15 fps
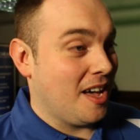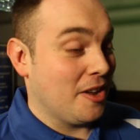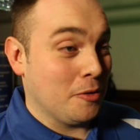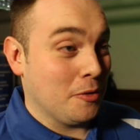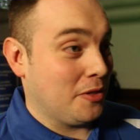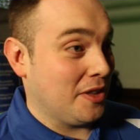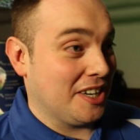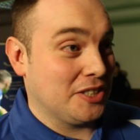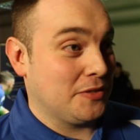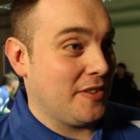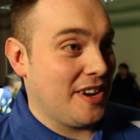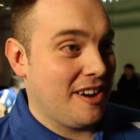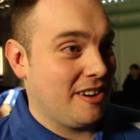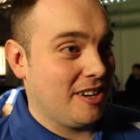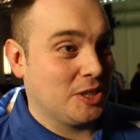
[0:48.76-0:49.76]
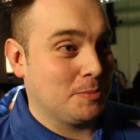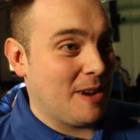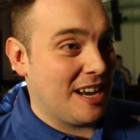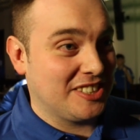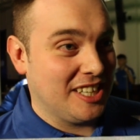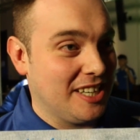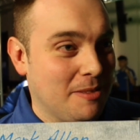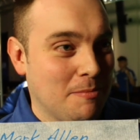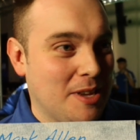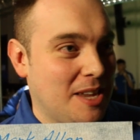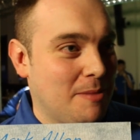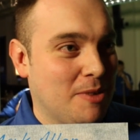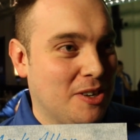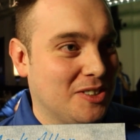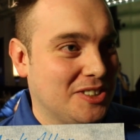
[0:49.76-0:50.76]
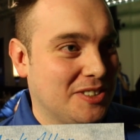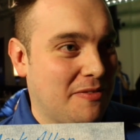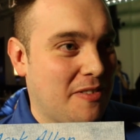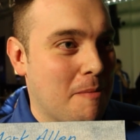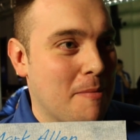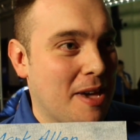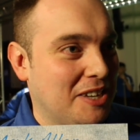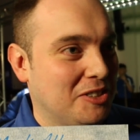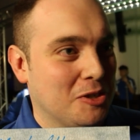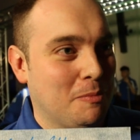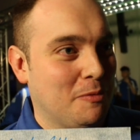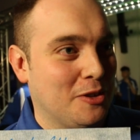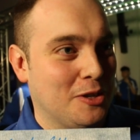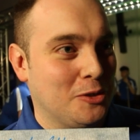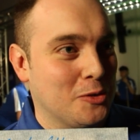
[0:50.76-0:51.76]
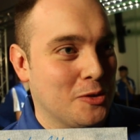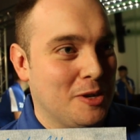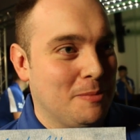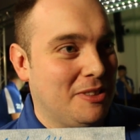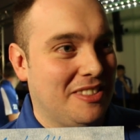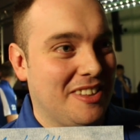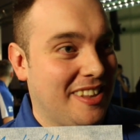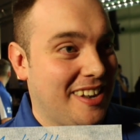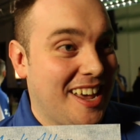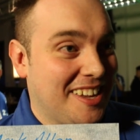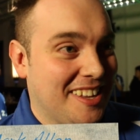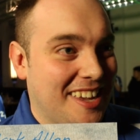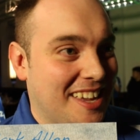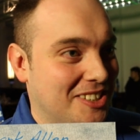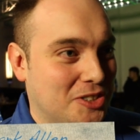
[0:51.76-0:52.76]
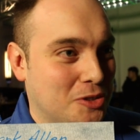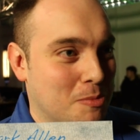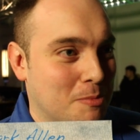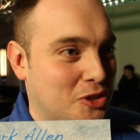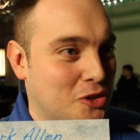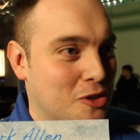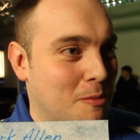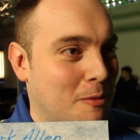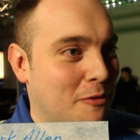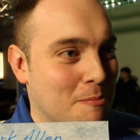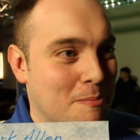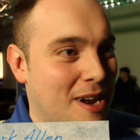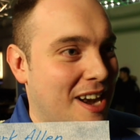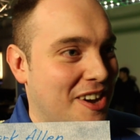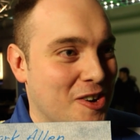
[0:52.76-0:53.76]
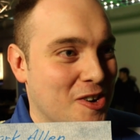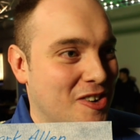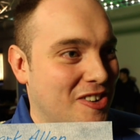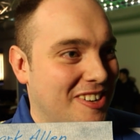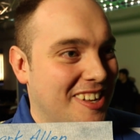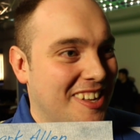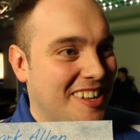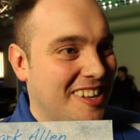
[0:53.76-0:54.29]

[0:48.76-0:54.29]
I don't think it's fair, especially to me, because if I'm mic'd up for the tournament, then I can get in so much trouble from Barry Hearn.